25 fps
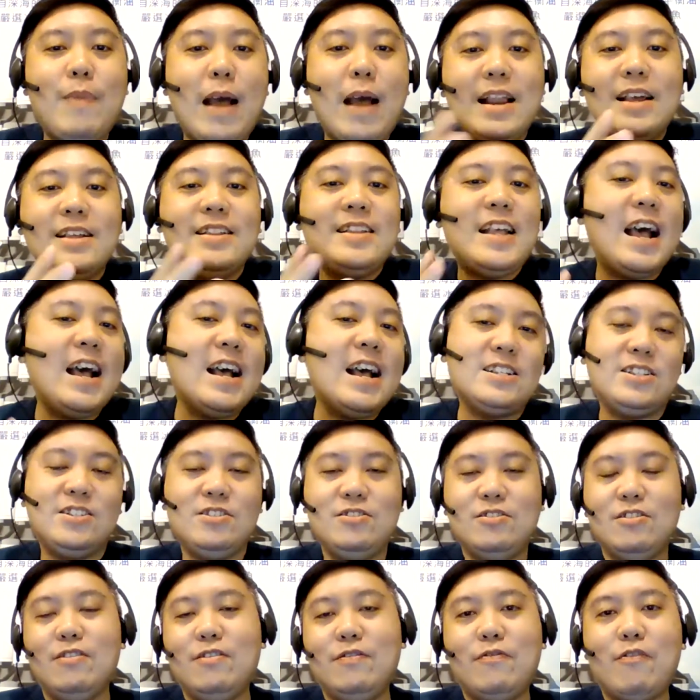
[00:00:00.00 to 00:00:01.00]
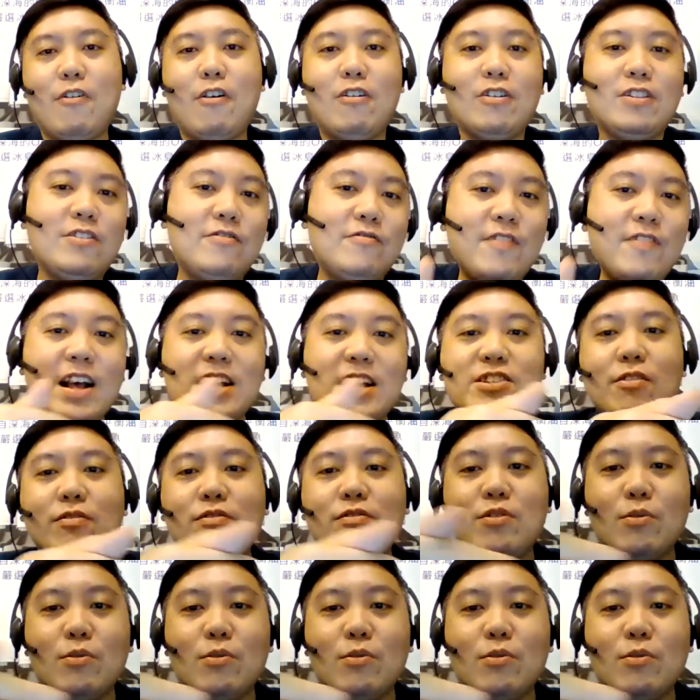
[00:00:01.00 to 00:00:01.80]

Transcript: balance test, for the rest of